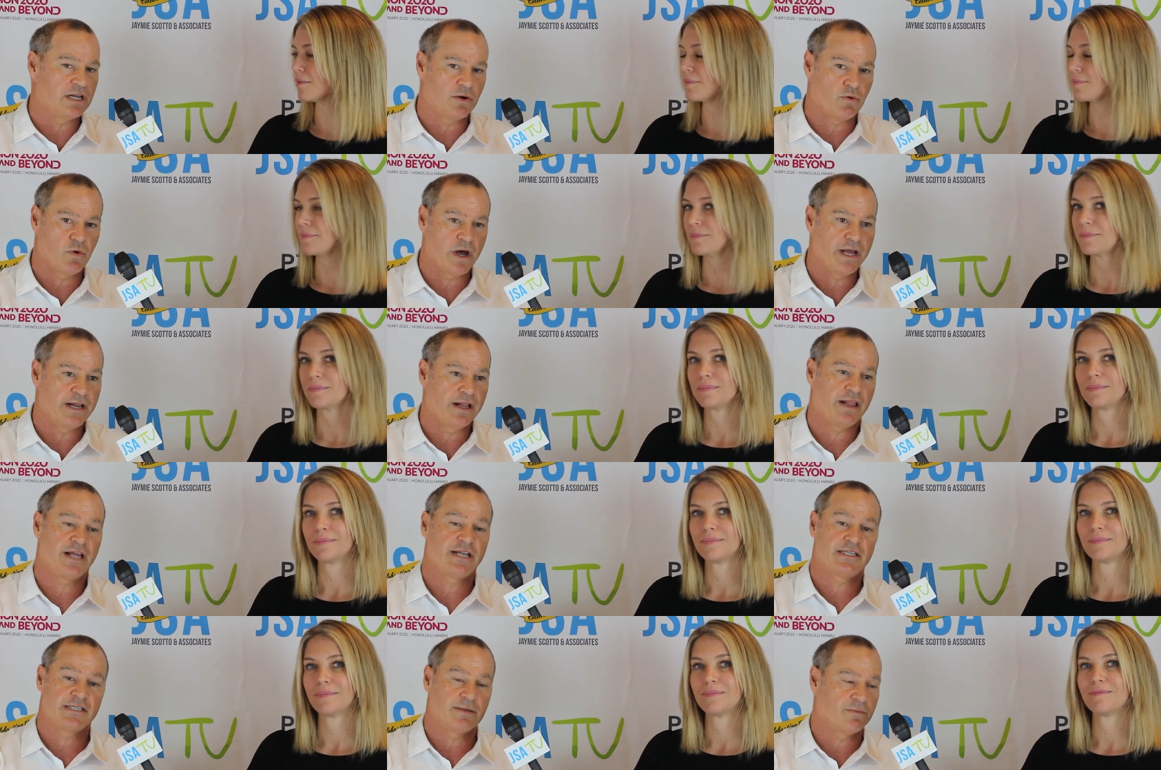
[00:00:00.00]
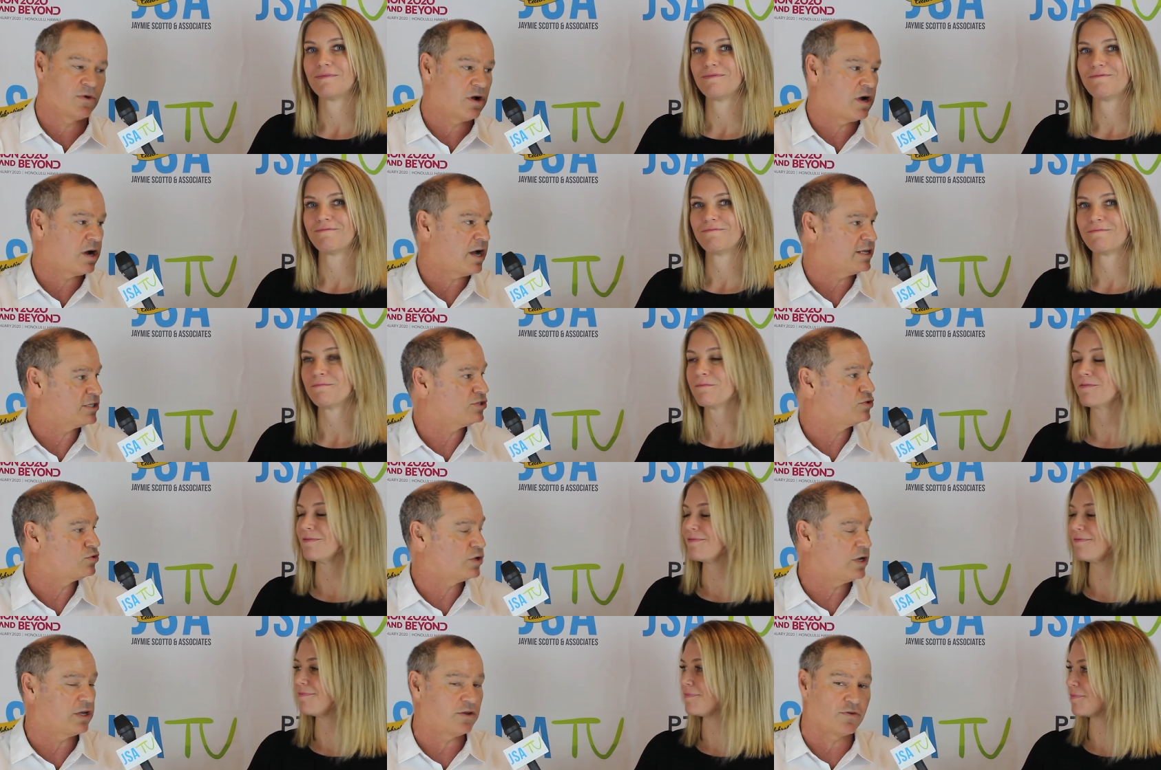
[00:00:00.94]
Speaker 1: in a way that lets them
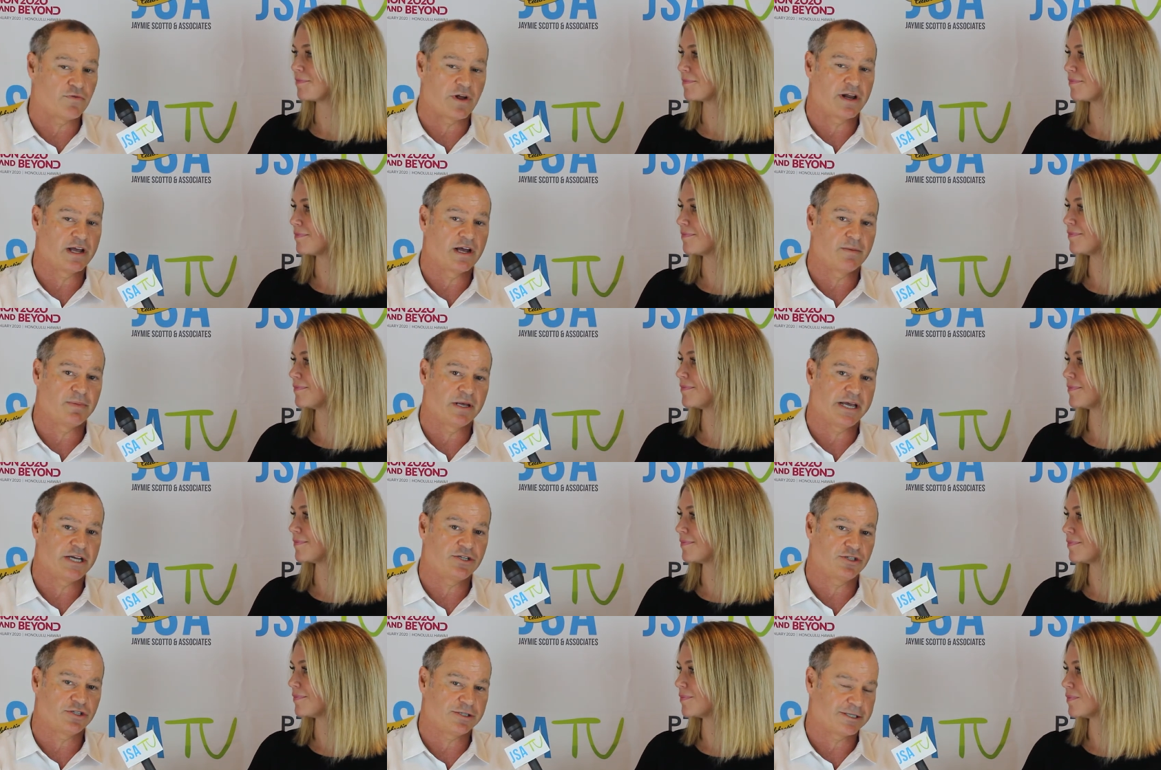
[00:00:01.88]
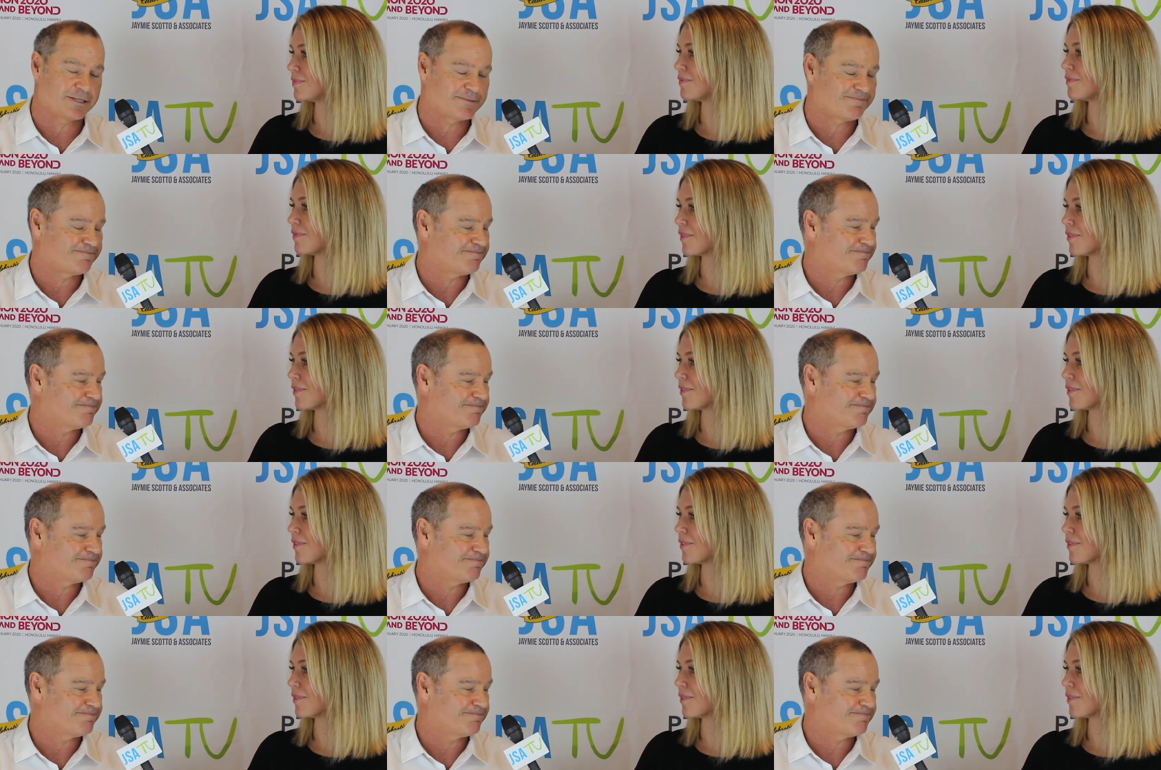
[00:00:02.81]
concentrate on running applications.